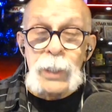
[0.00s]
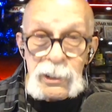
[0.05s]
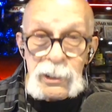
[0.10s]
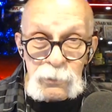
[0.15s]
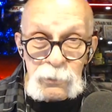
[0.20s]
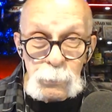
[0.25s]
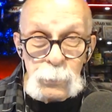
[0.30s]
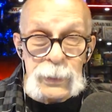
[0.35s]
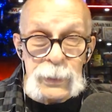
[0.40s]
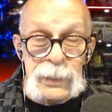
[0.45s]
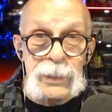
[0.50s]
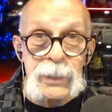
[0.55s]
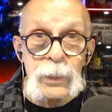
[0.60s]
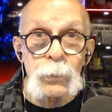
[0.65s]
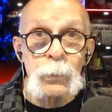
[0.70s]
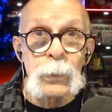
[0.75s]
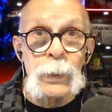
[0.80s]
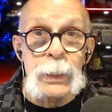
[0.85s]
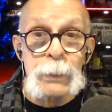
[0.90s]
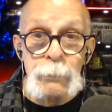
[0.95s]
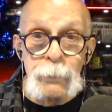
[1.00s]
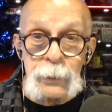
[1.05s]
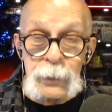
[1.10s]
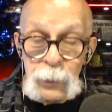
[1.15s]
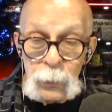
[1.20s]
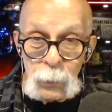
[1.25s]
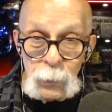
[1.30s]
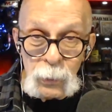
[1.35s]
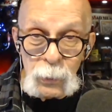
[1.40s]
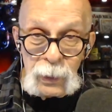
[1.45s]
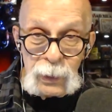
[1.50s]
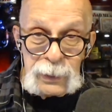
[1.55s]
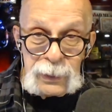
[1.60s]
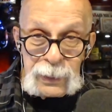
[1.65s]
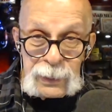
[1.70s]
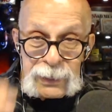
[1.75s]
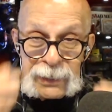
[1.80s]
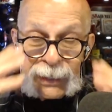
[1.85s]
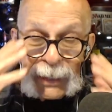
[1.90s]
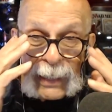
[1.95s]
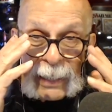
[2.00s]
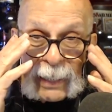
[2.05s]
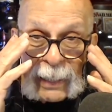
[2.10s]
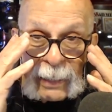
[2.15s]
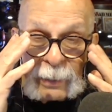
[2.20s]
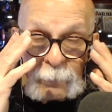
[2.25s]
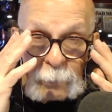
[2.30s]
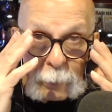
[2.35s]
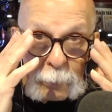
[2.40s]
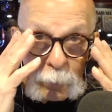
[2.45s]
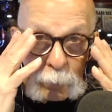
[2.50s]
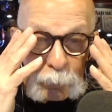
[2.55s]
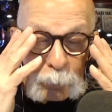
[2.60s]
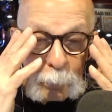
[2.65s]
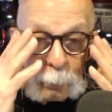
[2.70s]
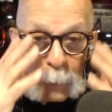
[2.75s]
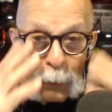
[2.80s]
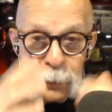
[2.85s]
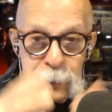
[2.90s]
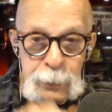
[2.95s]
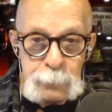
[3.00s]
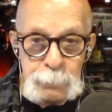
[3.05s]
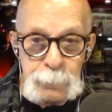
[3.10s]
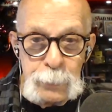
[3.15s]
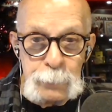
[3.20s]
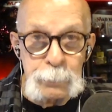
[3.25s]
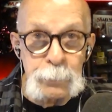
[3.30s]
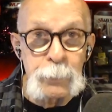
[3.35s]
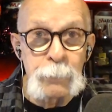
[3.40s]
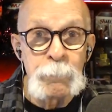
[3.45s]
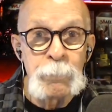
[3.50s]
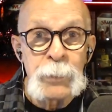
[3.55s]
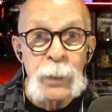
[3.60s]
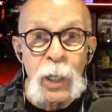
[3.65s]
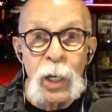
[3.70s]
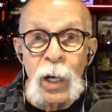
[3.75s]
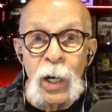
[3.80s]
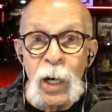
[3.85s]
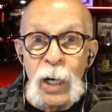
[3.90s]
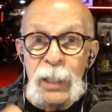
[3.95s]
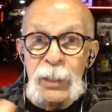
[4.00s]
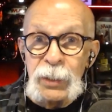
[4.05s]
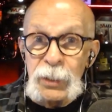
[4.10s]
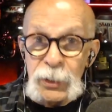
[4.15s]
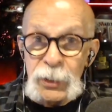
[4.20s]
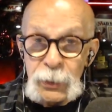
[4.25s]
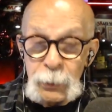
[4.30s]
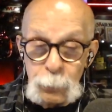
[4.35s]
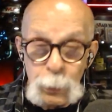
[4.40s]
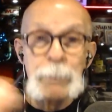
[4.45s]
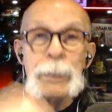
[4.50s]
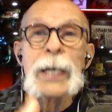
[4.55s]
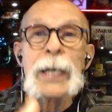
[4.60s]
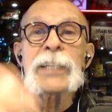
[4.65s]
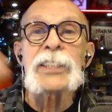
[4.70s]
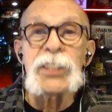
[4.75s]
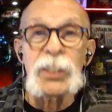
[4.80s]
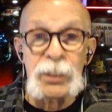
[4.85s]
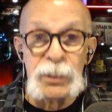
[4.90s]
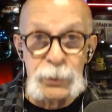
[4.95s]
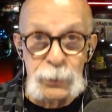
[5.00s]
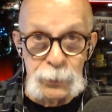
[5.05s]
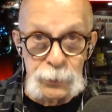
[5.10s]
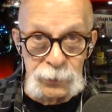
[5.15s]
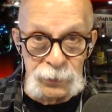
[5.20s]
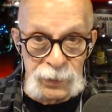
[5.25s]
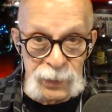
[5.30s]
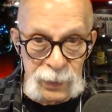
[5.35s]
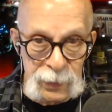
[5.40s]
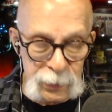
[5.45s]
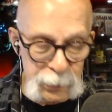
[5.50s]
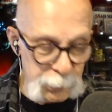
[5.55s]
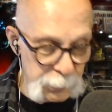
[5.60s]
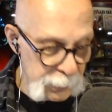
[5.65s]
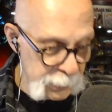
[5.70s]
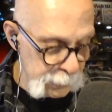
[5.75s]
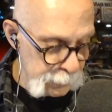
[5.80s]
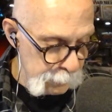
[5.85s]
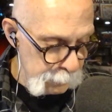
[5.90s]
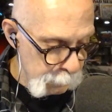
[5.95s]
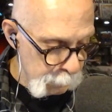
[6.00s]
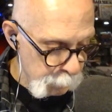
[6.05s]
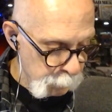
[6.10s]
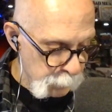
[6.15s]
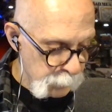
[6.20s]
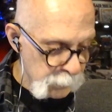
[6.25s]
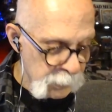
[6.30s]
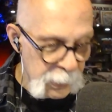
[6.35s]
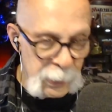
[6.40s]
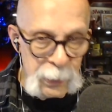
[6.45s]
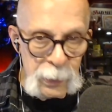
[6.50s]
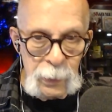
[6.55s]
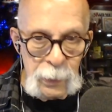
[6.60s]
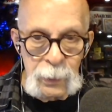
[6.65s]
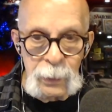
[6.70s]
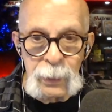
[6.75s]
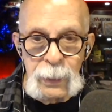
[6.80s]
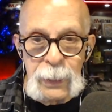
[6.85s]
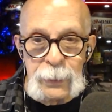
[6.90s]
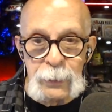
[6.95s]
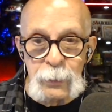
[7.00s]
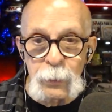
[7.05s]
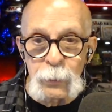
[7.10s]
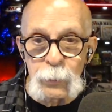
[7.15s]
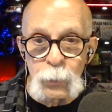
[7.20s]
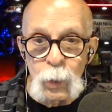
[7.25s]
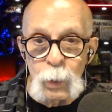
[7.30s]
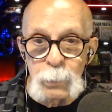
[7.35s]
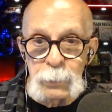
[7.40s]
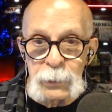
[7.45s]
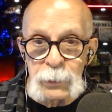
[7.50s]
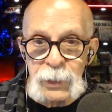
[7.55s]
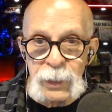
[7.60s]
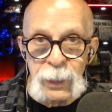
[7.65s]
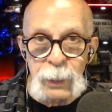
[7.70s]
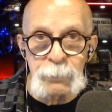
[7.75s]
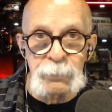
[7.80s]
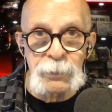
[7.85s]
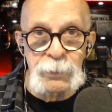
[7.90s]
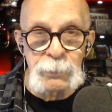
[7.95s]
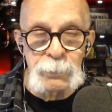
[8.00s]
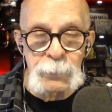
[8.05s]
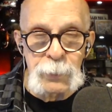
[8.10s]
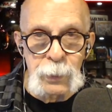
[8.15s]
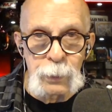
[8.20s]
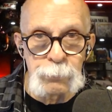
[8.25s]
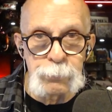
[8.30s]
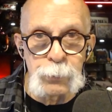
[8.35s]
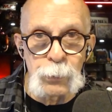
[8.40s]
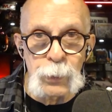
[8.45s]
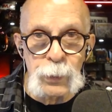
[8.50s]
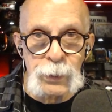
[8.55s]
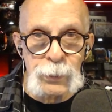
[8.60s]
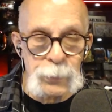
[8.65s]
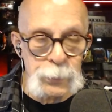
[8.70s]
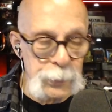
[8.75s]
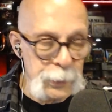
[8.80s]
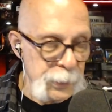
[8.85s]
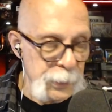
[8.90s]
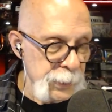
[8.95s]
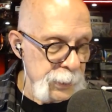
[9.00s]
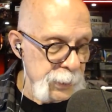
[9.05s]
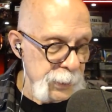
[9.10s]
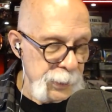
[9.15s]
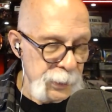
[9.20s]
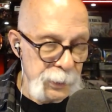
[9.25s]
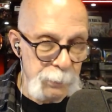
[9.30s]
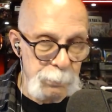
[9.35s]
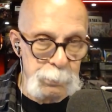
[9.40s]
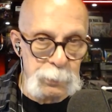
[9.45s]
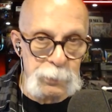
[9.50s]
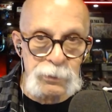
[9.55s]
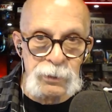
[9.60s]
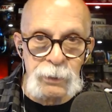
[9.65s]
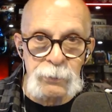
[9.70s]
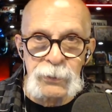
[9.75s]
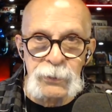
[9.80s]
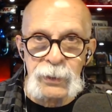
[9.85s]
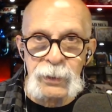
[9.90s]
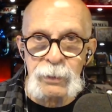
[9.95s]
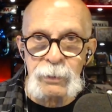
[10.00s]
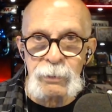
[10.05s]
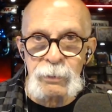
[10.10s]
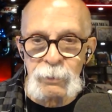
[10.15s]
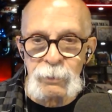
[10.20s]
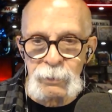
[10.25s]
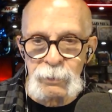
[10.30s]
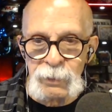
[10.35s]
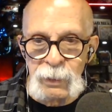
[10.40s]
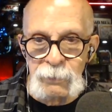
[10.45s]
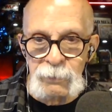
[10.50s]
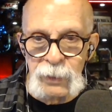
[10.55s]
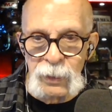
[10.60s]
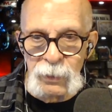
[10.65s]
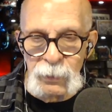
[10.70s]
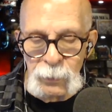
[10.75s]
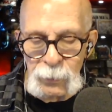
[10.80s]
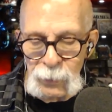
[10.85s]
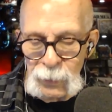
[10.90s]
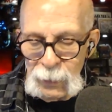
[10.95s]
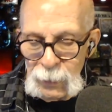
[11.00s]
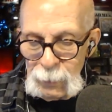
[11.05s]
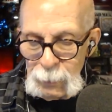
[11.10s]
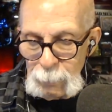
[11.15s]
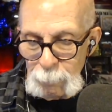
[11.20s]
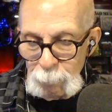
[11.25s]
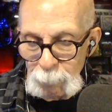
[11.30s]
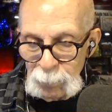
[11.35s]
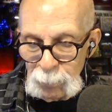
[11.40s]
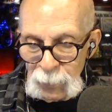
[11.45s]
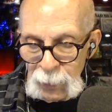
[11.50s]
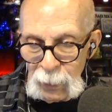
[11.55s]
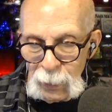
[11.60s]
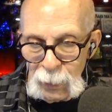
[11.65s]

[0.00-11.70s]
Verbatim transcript: next week we record again. I'm just reminding people on third. We're back to Thursday, okay? Uh, at our normal time, uh, 4:30 Pacific, 7.30